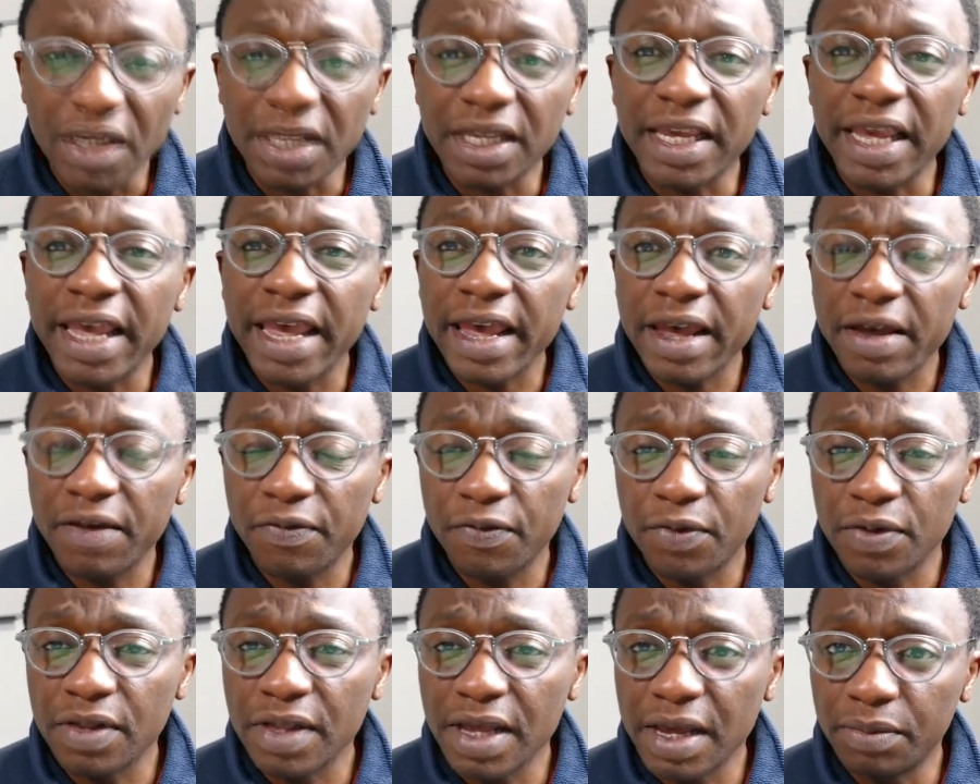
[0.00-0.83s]
gear
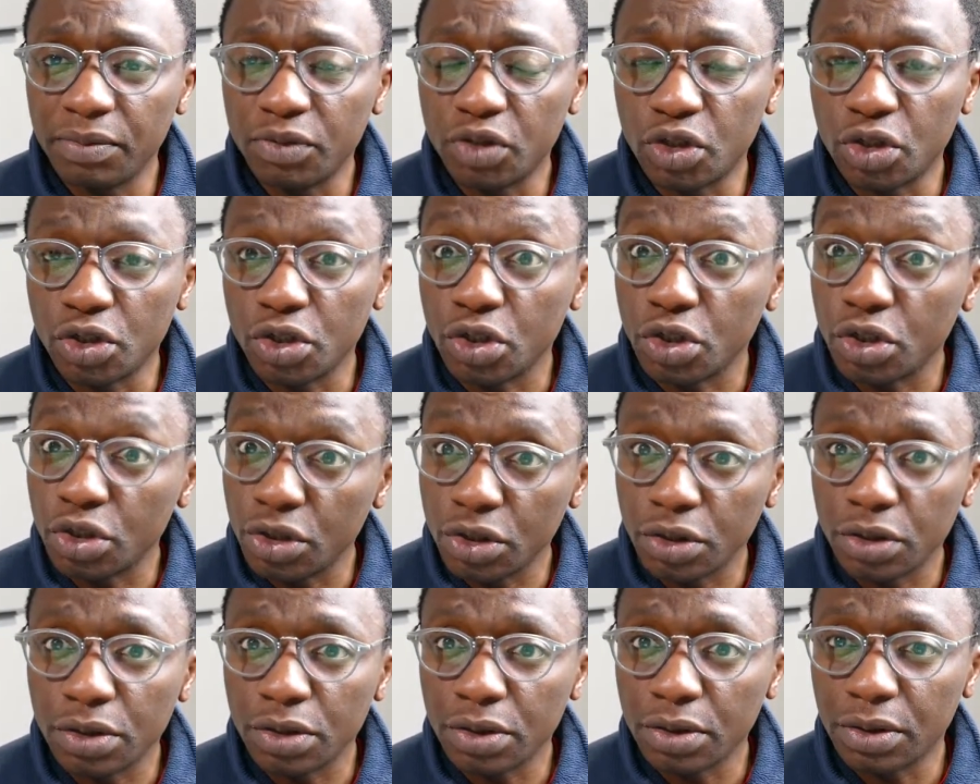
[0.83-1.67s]
for them to
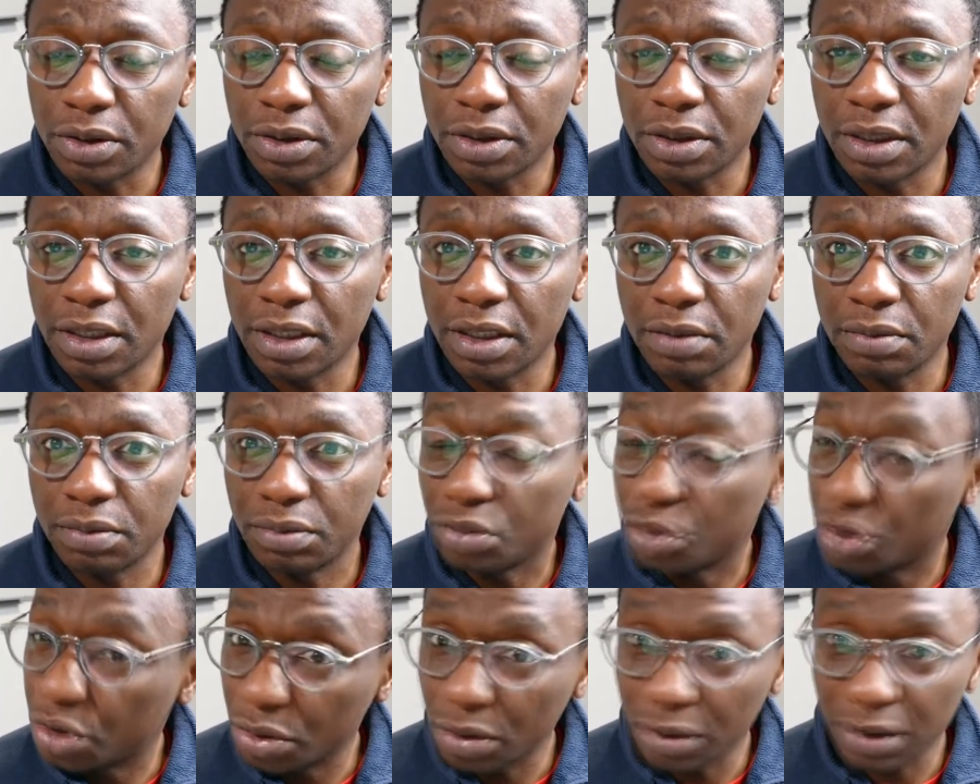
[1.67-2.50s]
use,
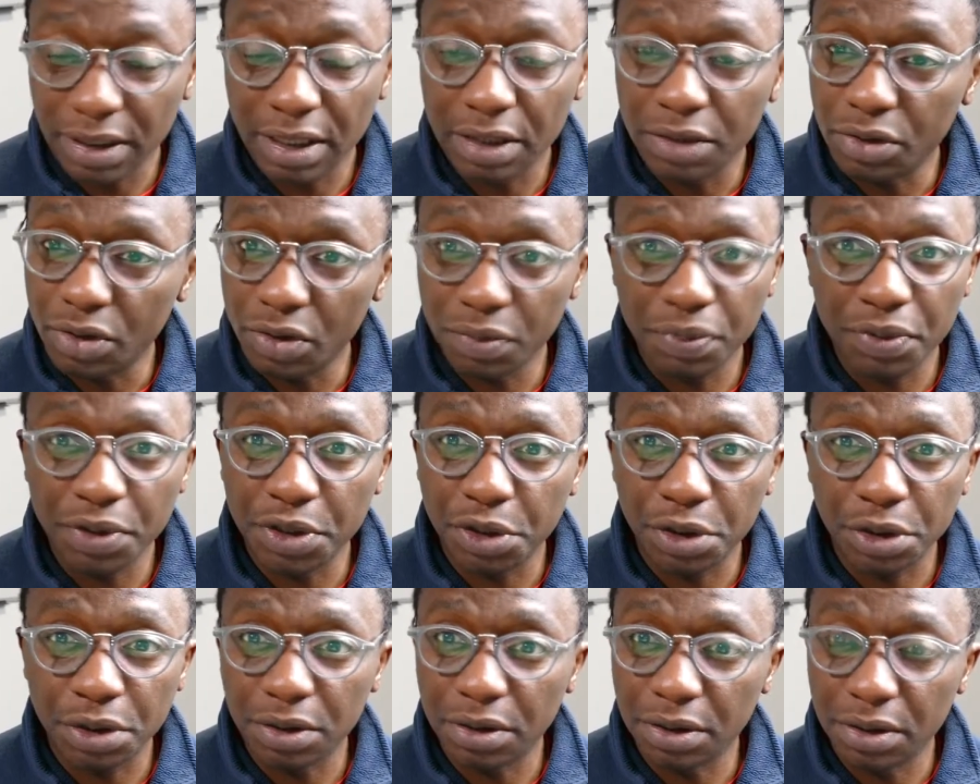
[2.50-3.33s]
shut down your
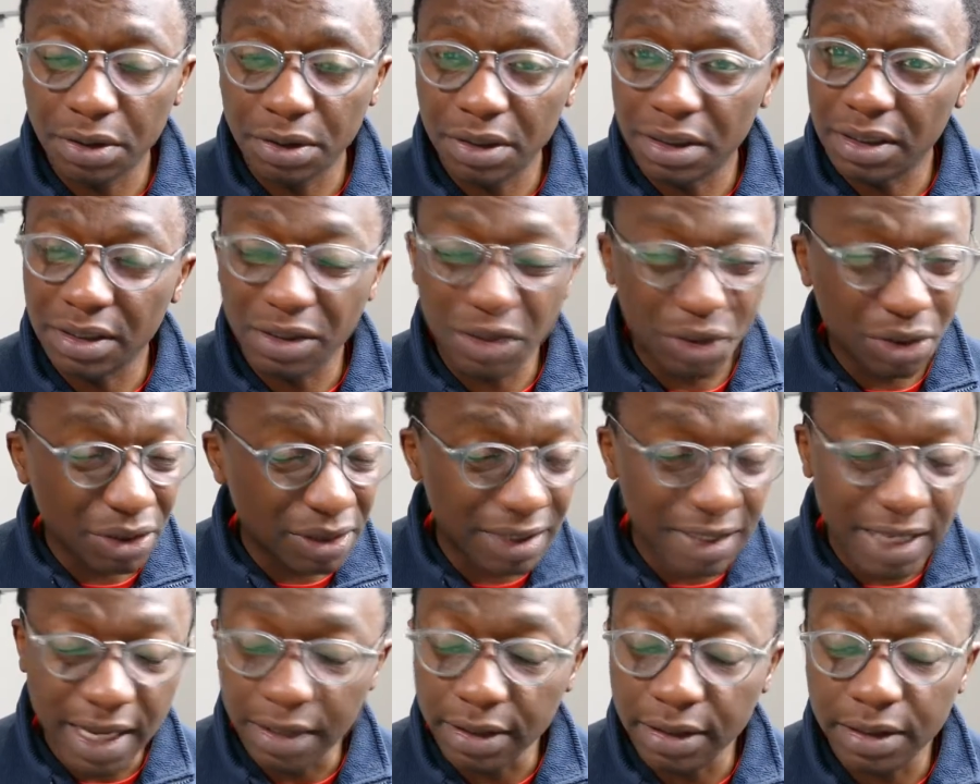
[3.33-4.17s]
operations. It's
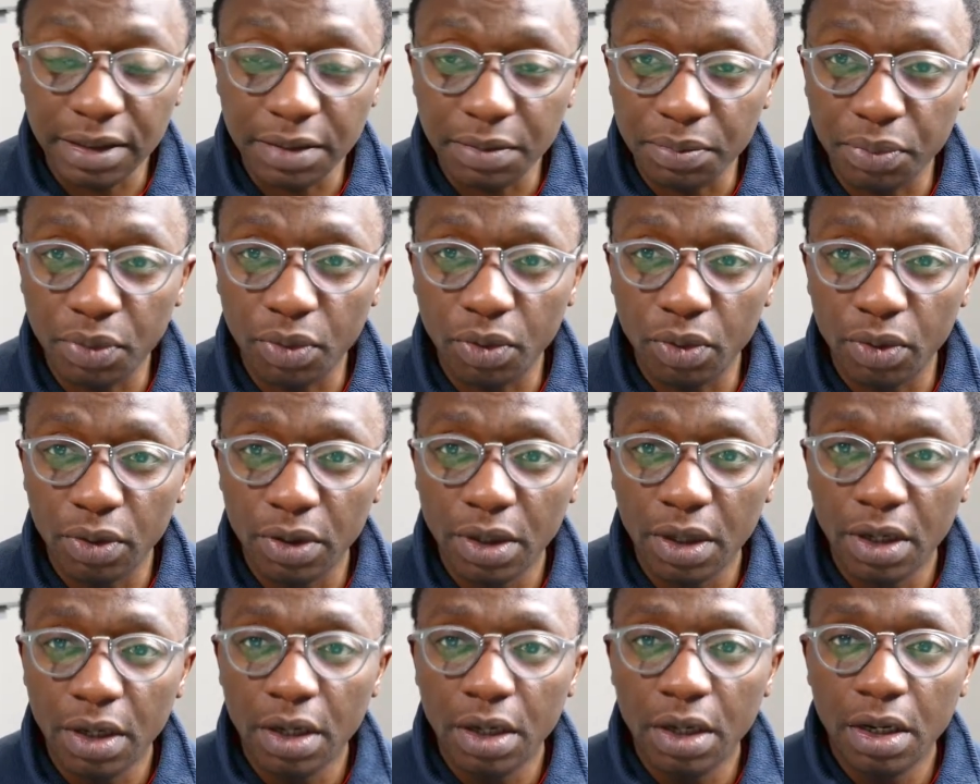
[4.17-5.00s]
just that simple.
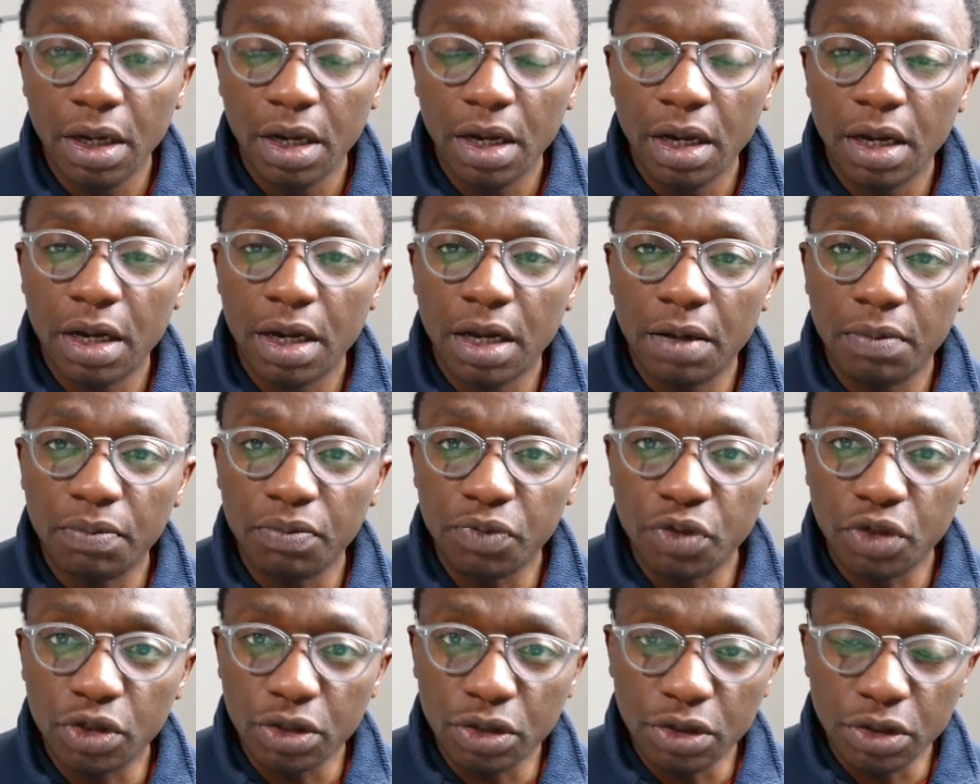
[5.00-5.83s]

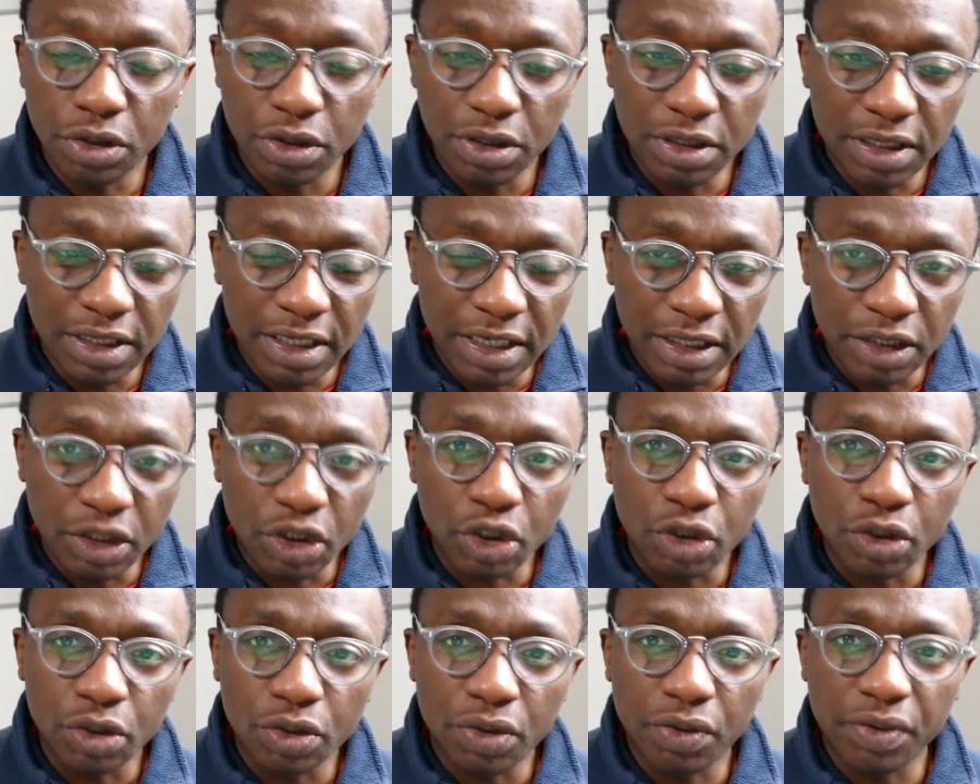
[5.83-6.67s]
you need
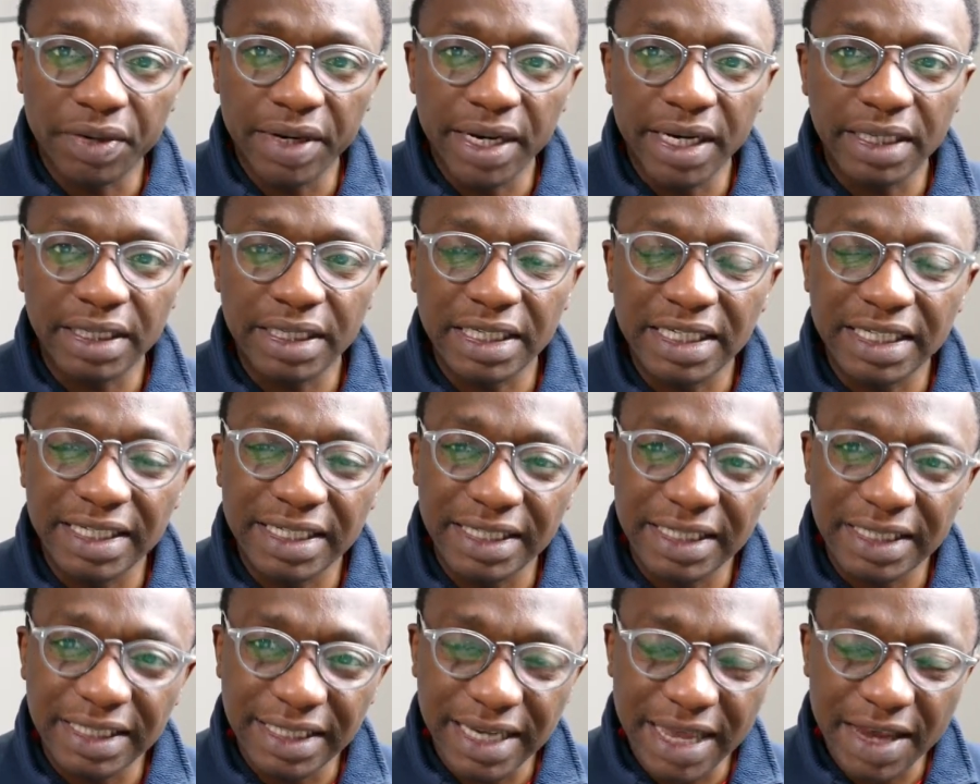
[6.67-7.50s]
to create the
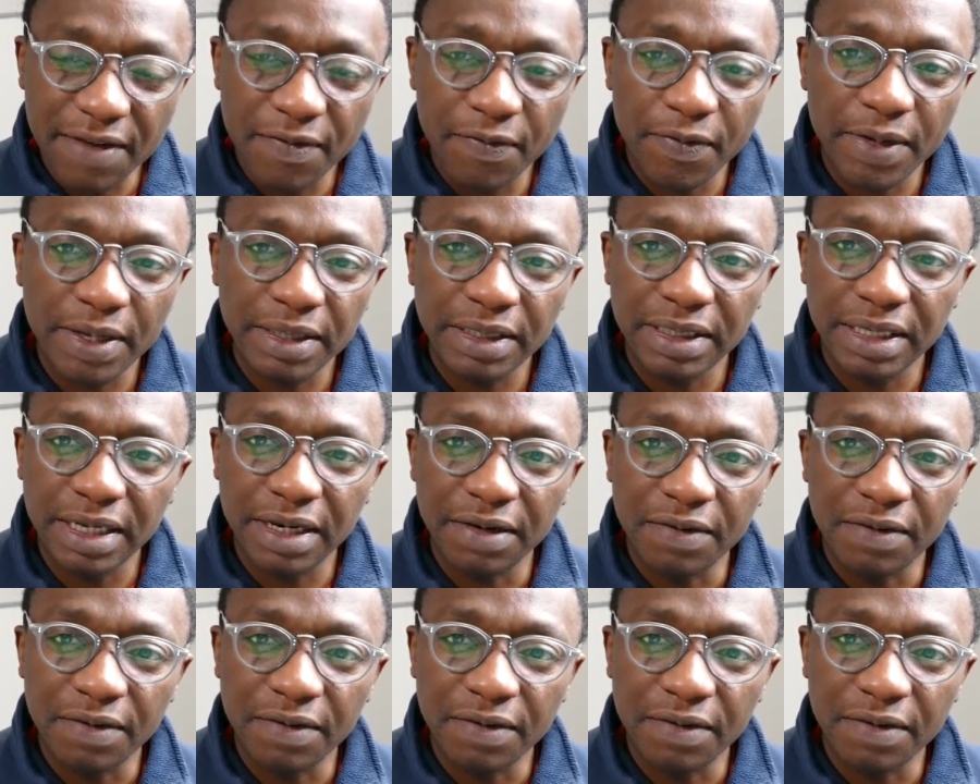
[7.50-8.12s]
safest